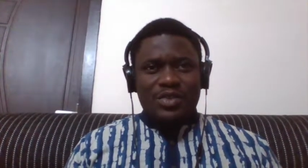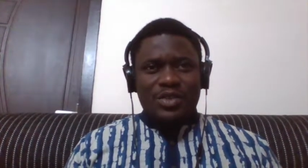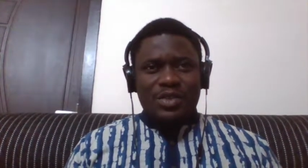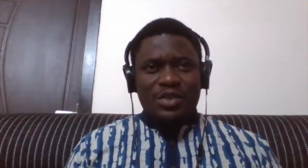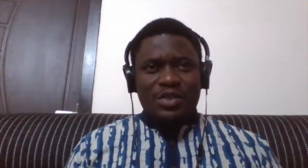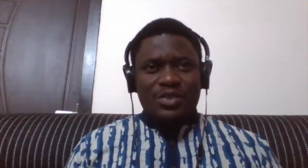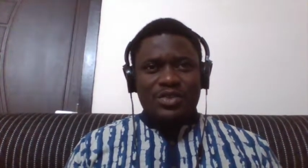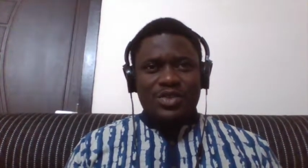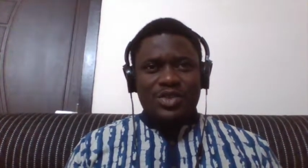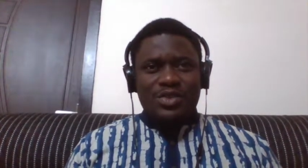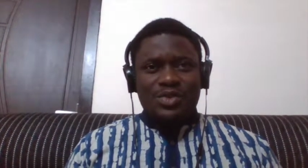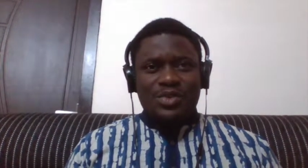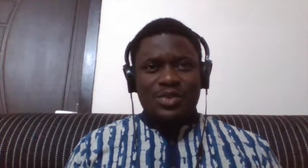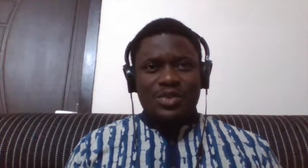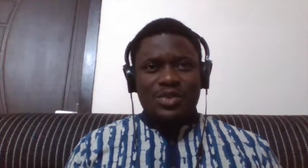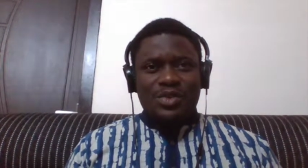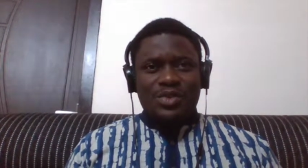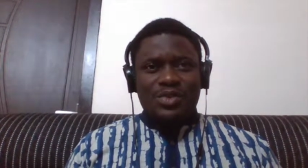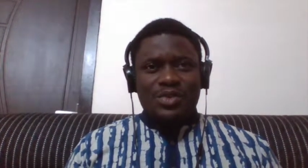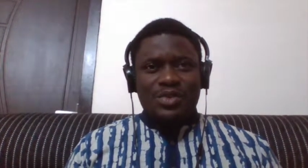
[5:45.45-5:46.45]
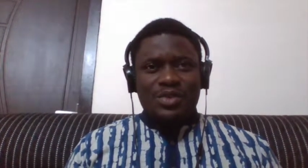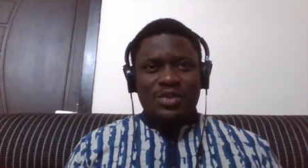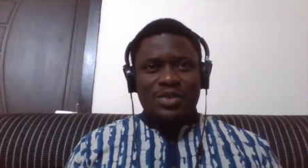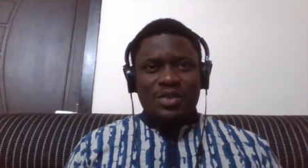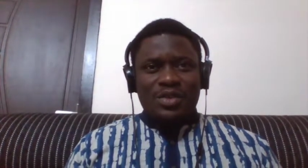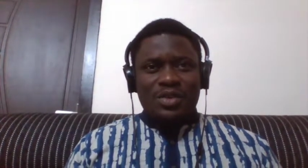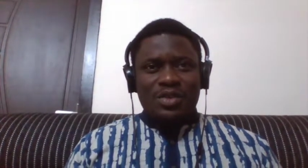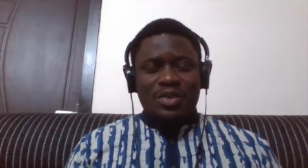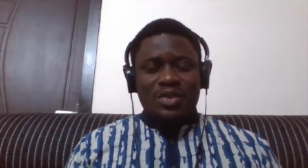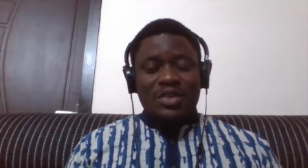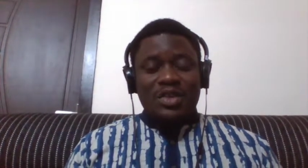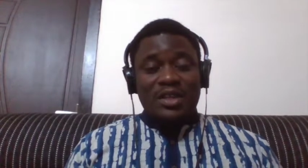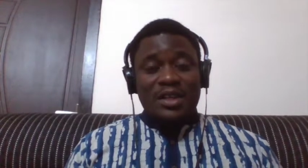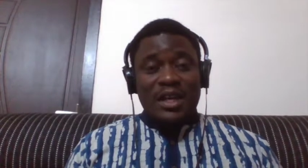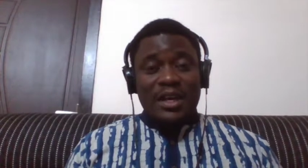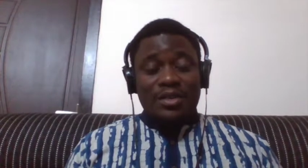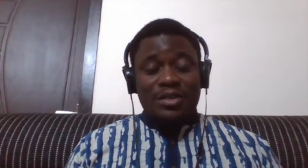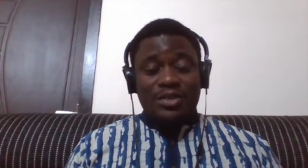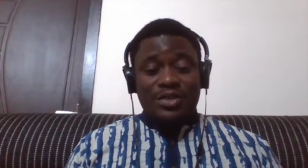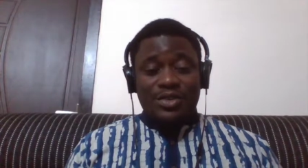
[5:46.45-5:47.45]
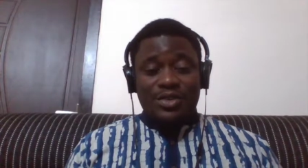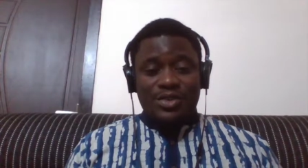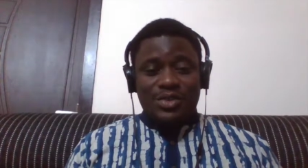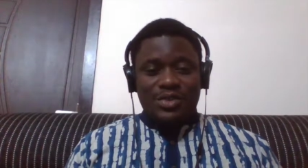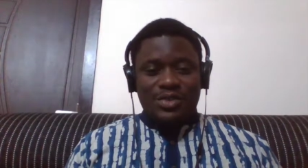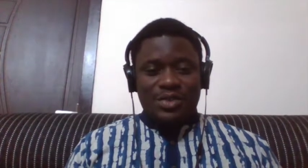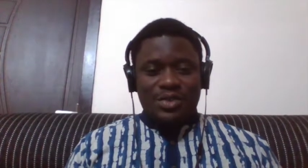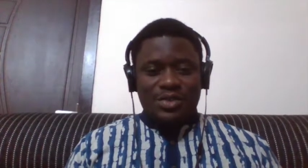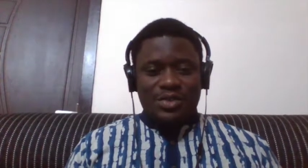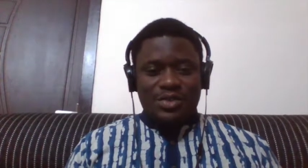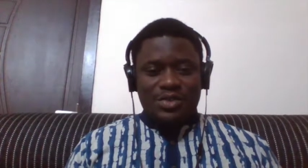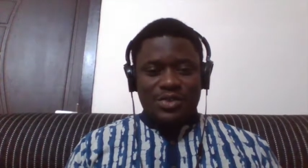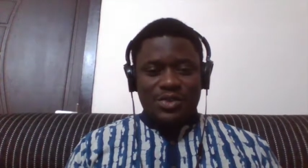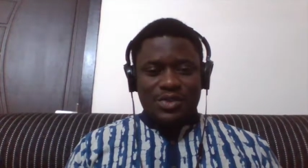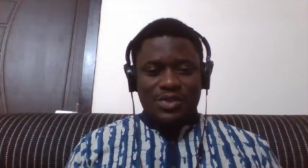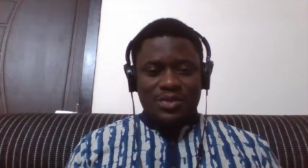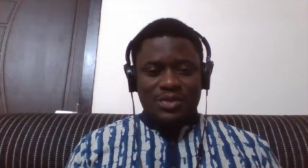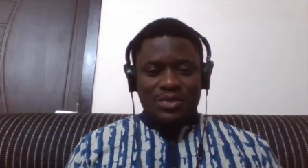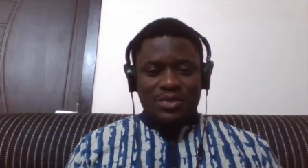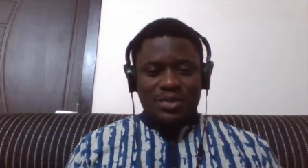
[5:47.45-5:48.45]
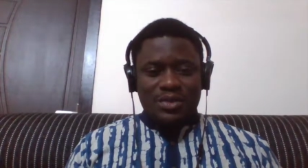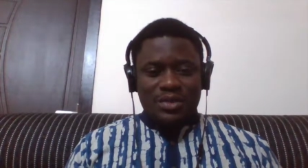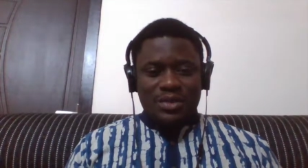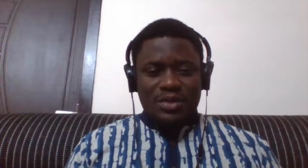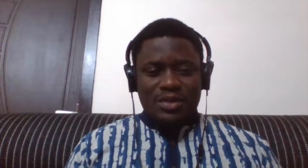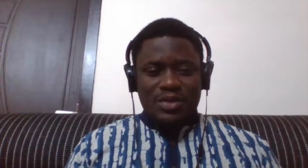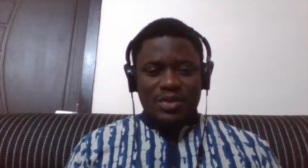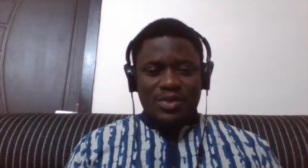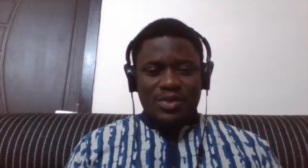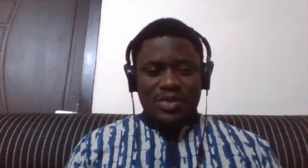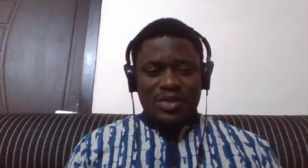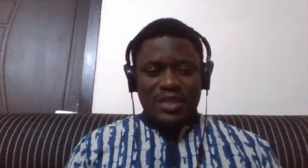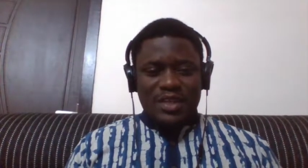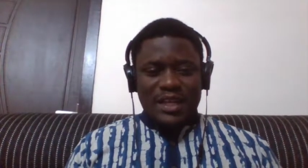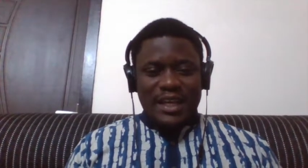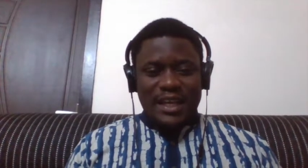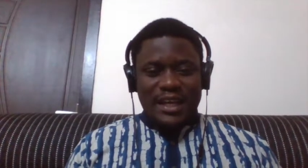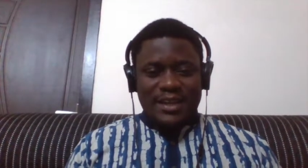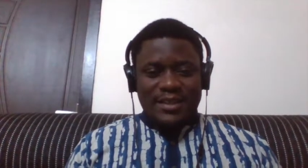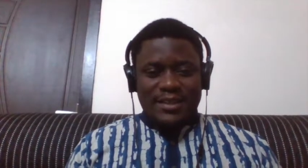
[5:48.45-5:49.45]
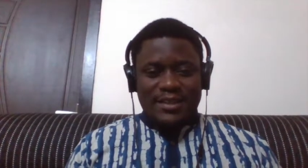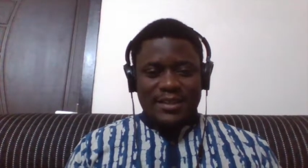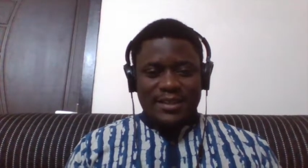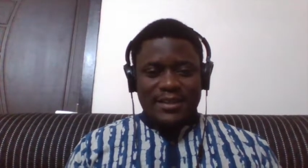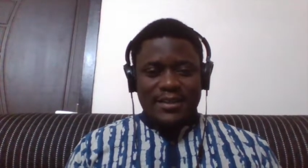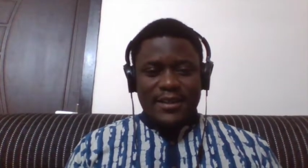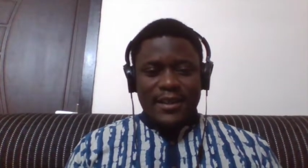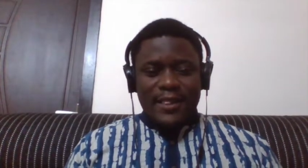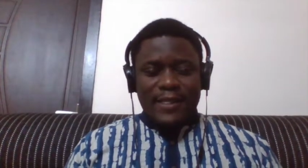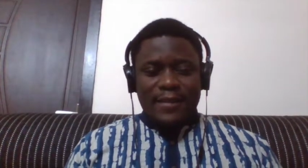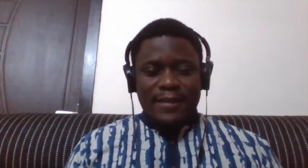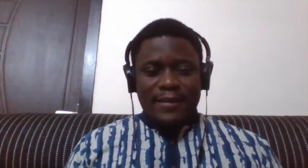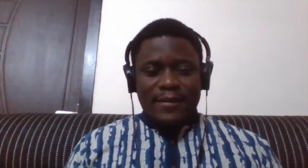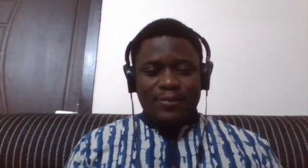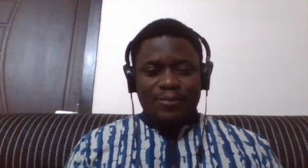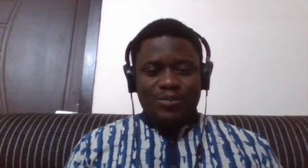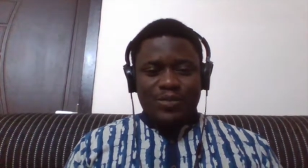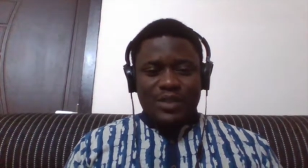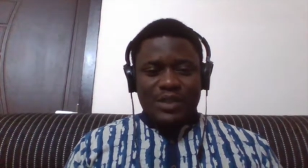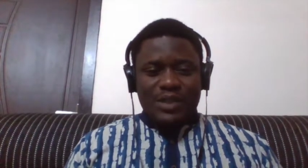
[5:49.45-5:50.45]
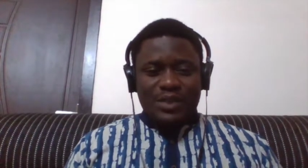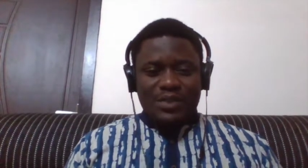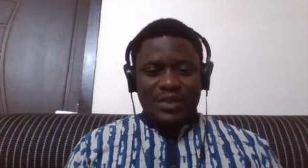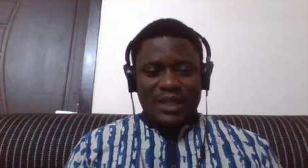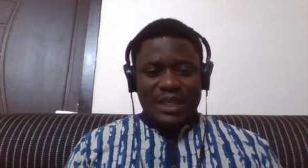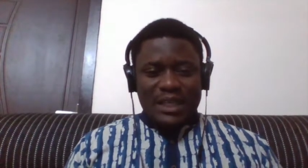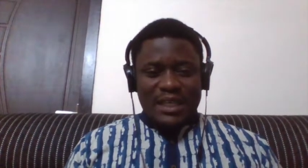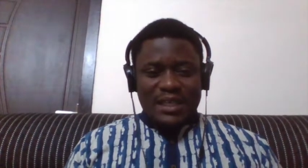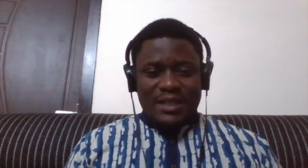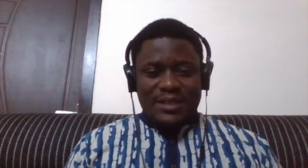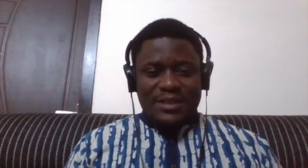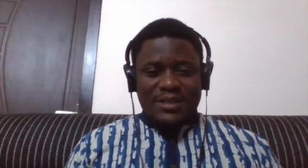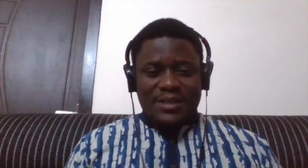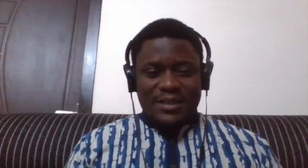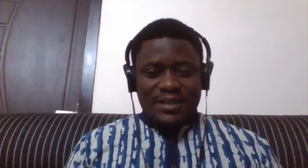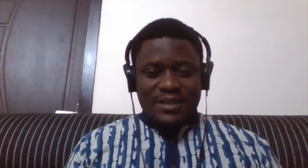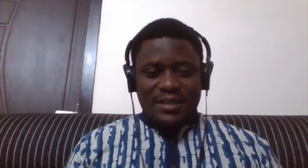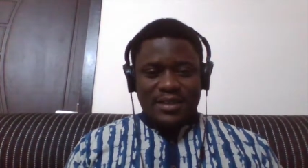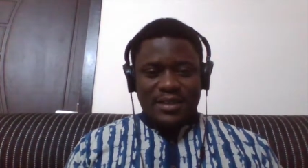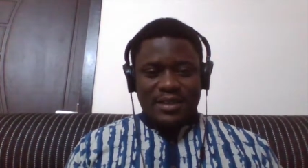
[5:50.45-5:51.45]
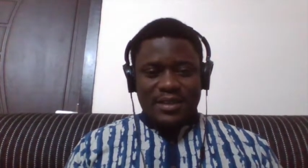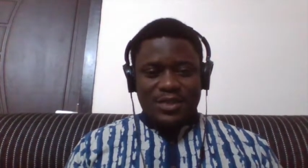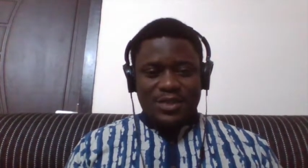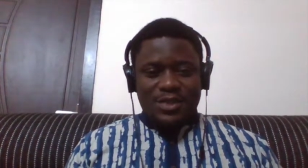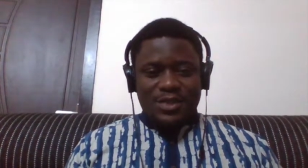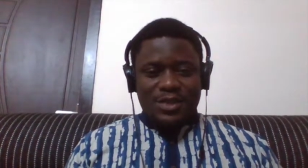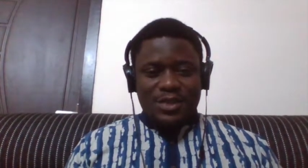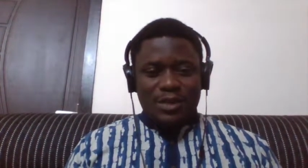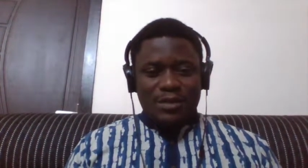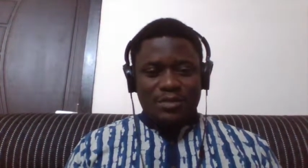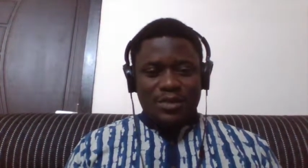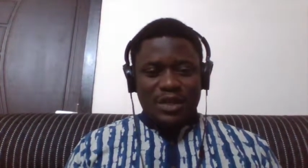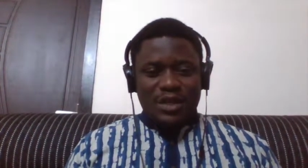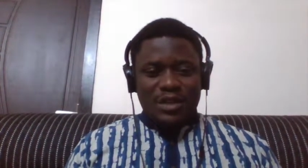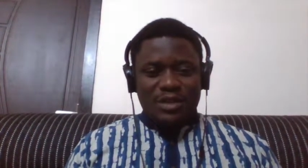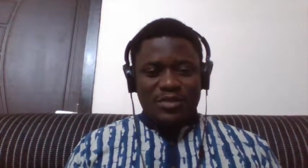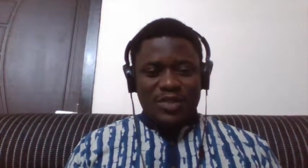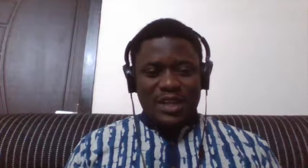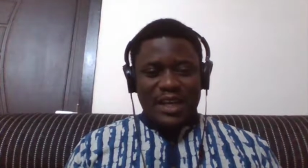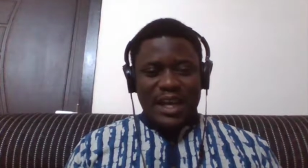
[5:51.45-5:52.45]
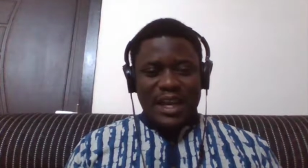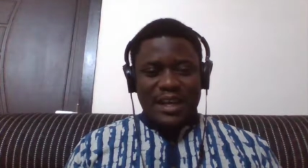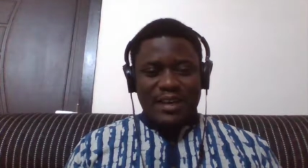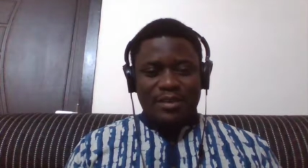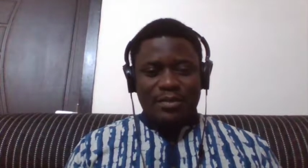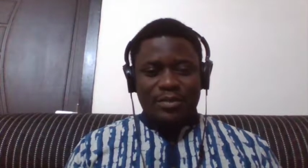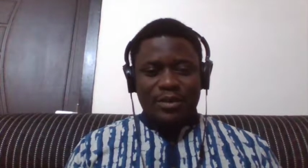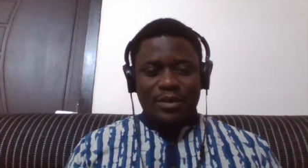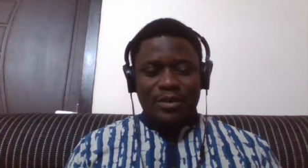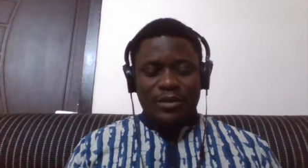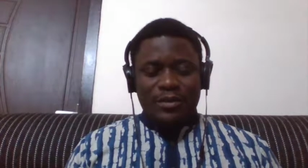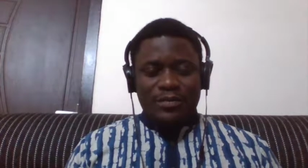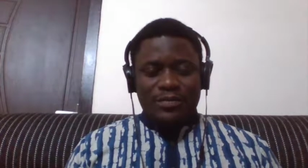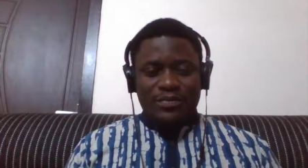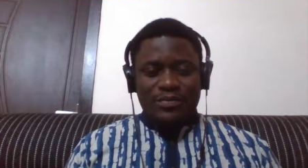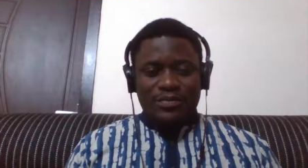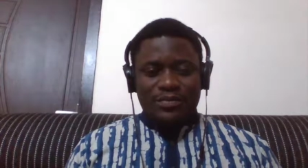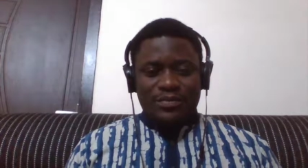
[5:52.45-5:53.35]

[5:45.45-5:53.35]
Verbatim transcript: Ursula chooses, or the narrator chooses to use an it so it is something of an animal,